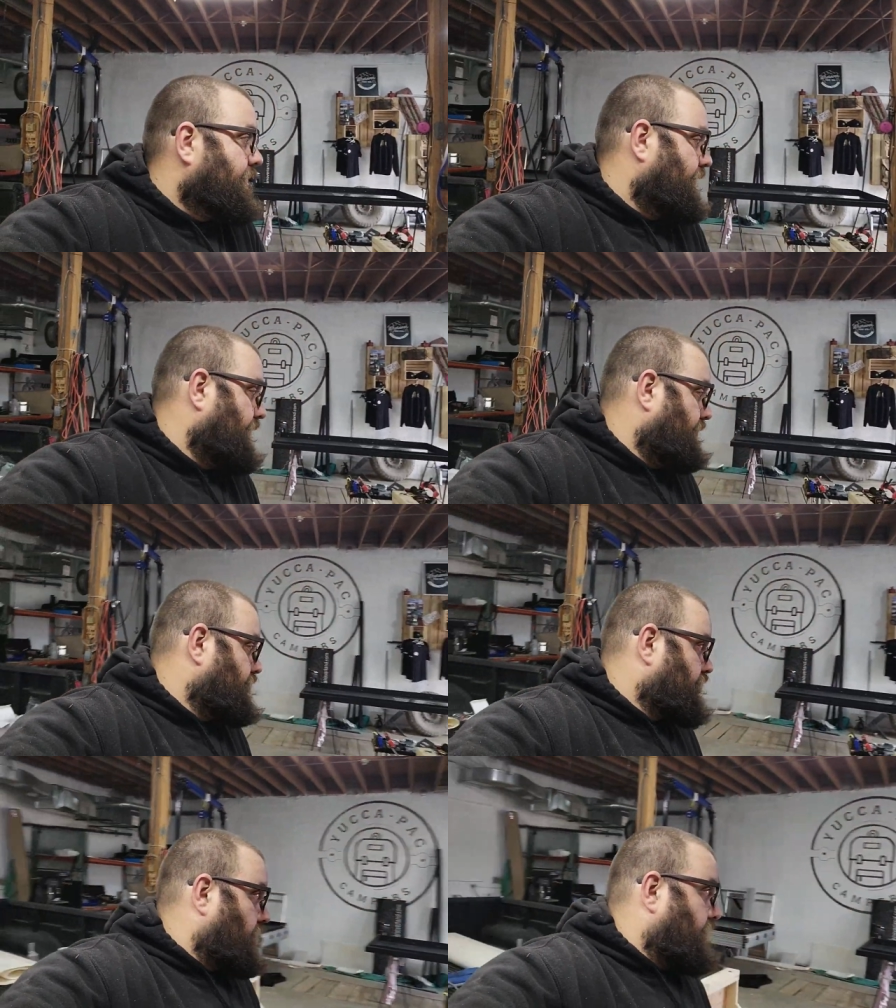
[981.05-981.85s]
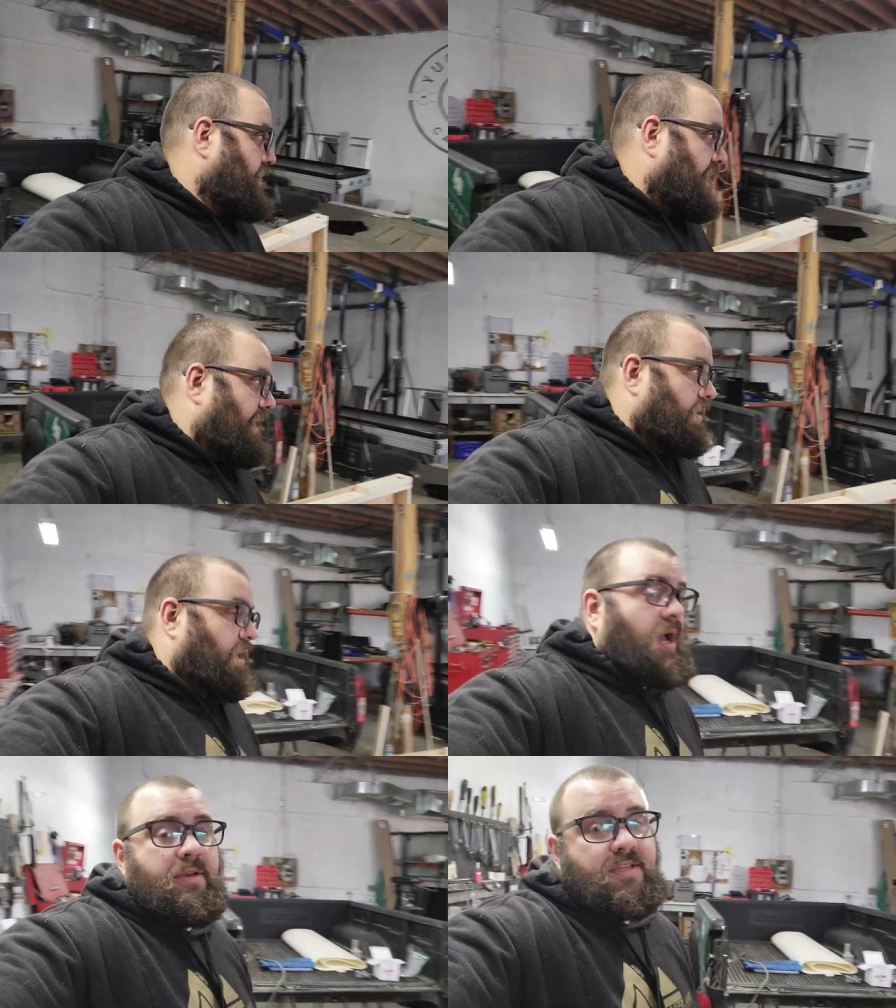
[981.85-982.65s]
Um, so yeah,
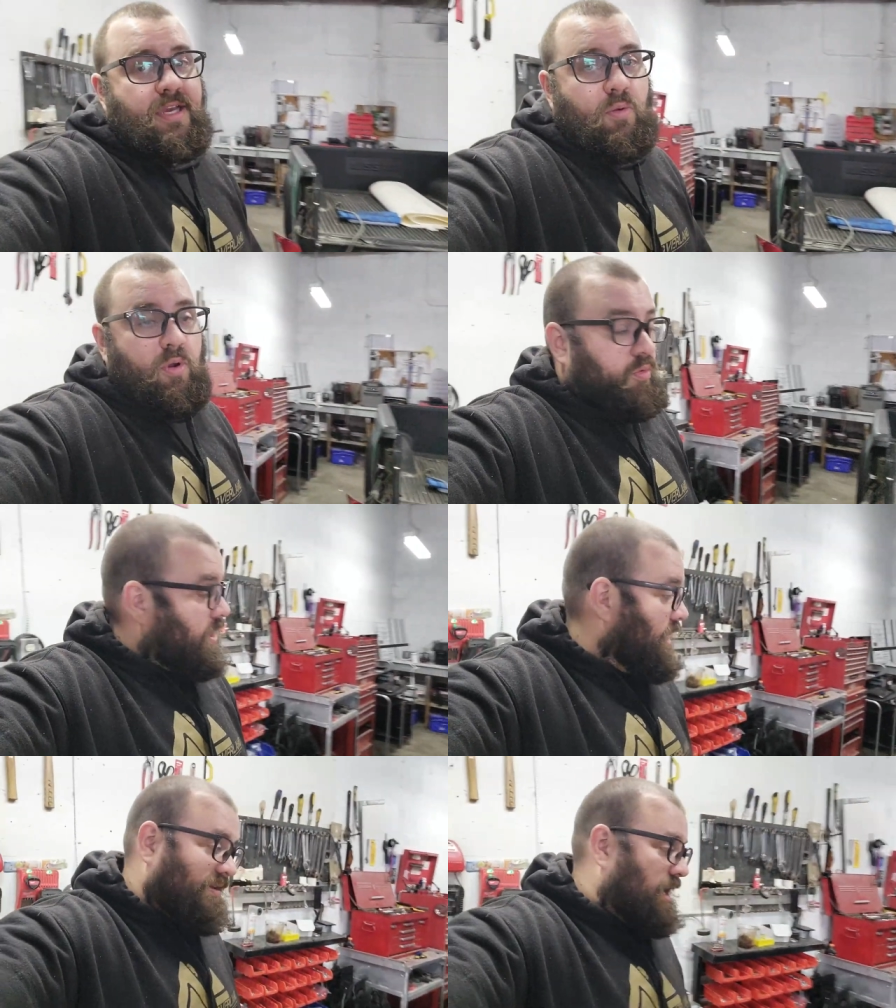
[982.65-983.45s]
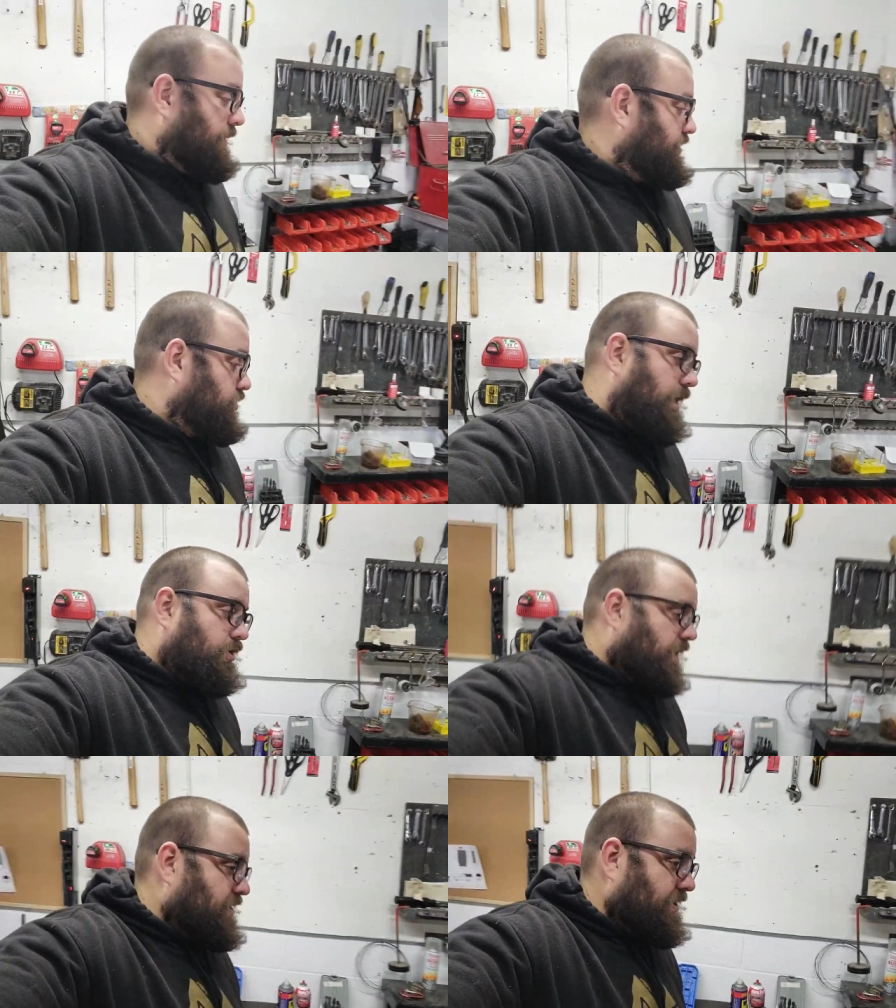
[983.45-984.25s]
not uh, we're, we're running out of time, guys. Get your
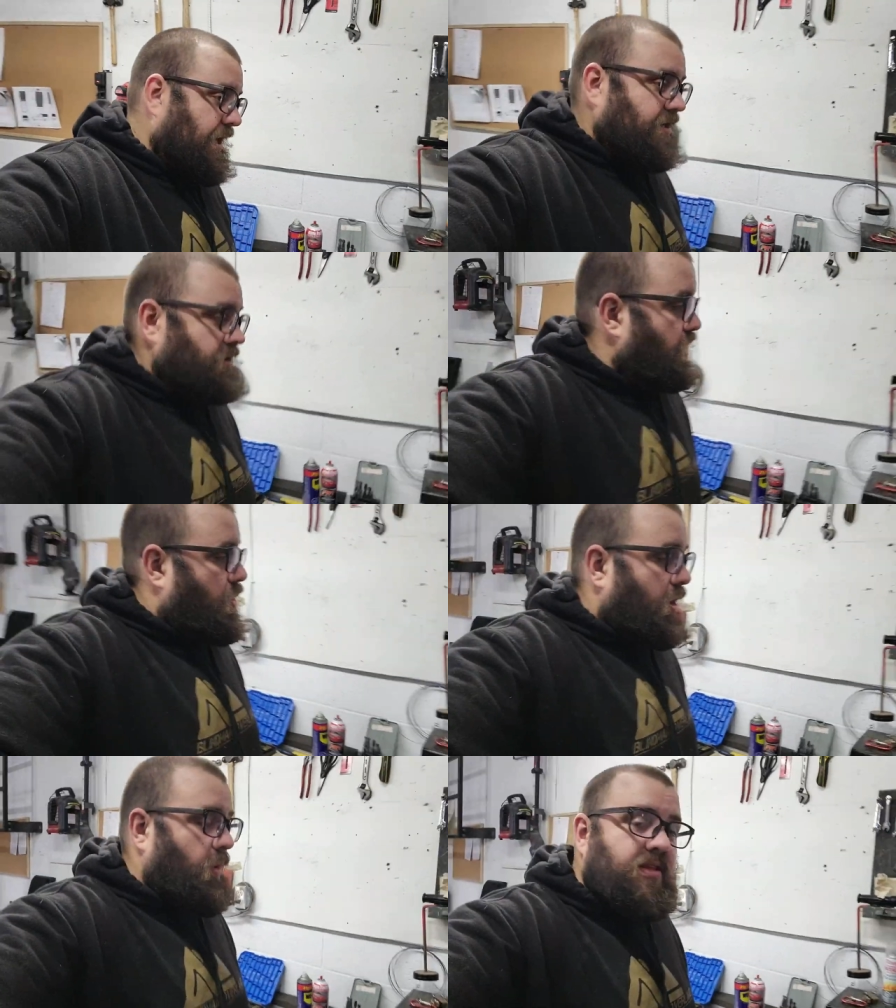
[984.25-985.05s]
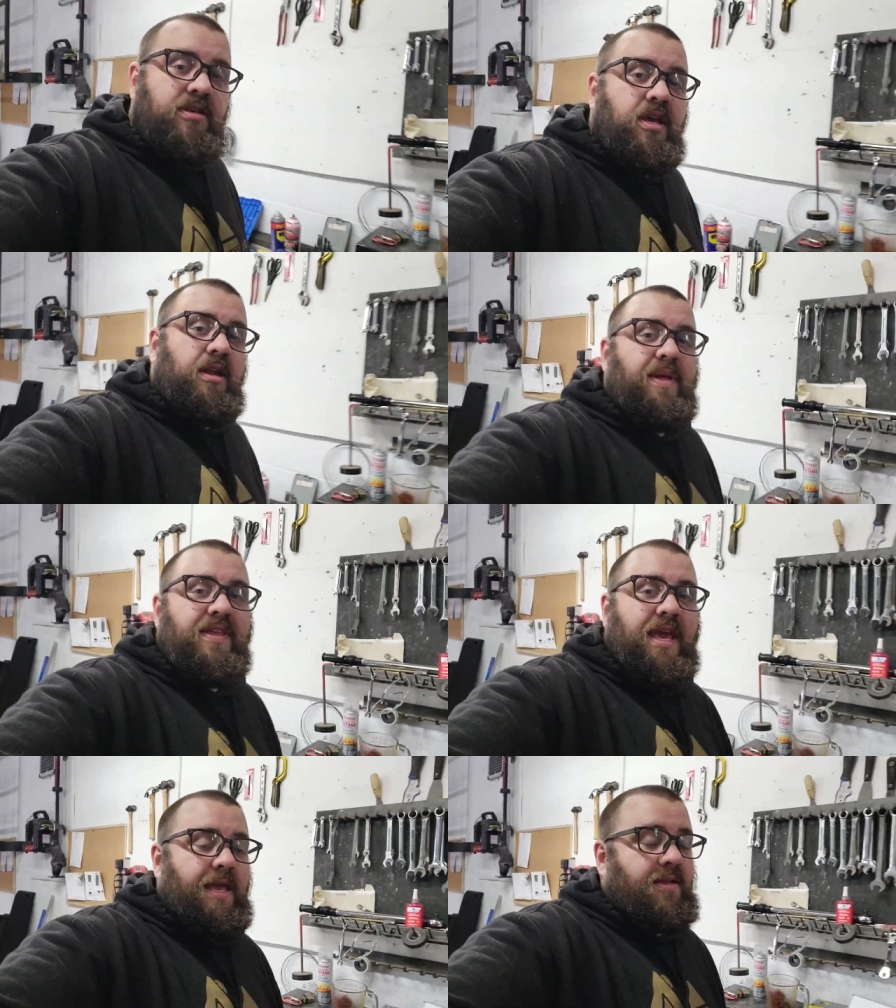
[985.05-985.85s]
tickets today because you don't want to wait till you get them at the
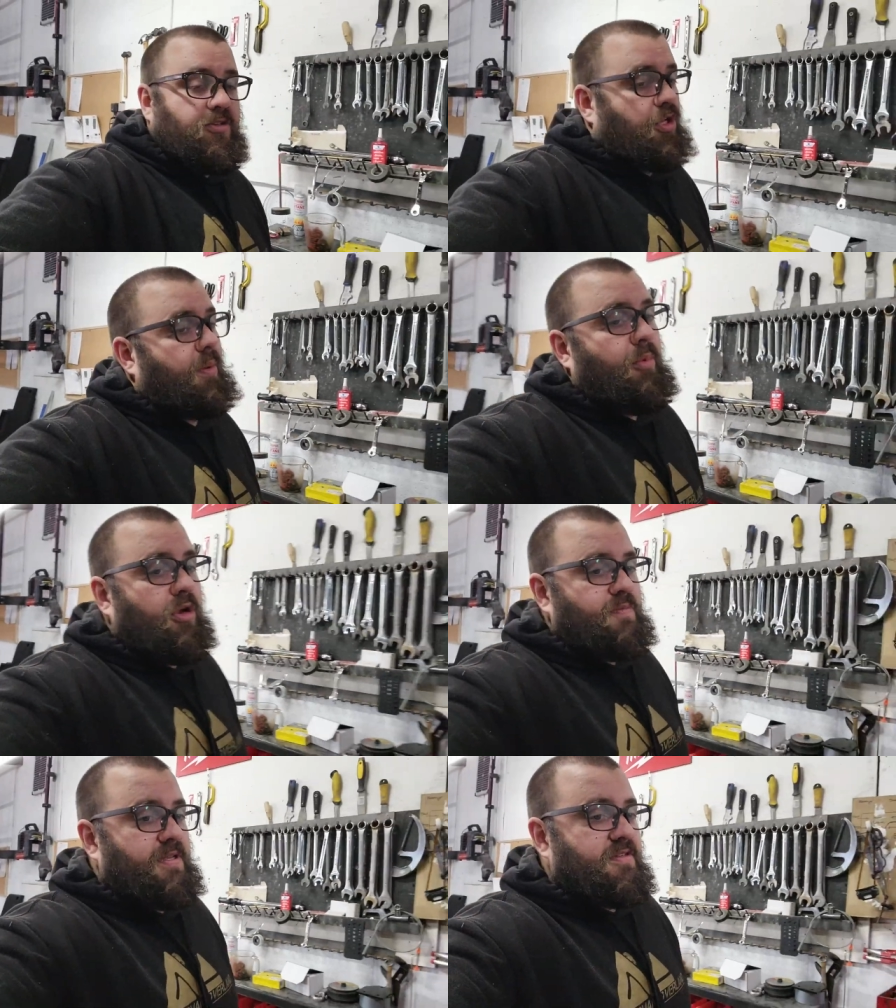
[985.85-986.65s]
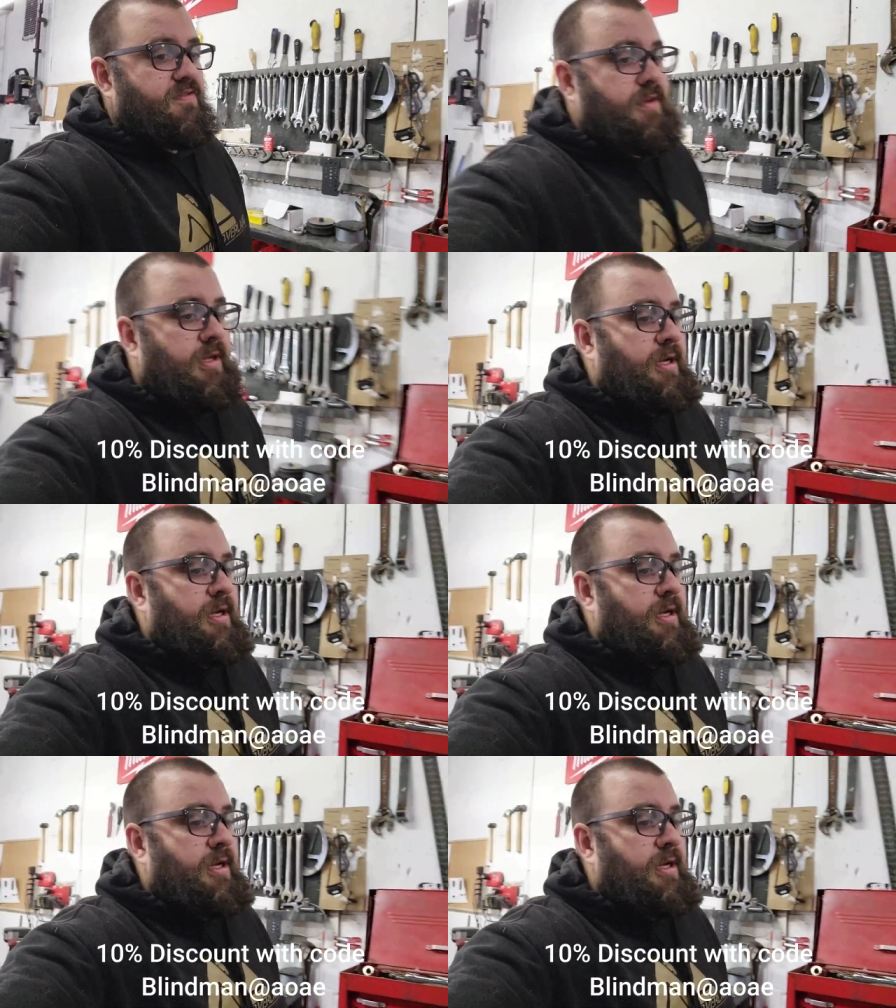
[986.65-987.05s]
gate because they're going to be more expensive.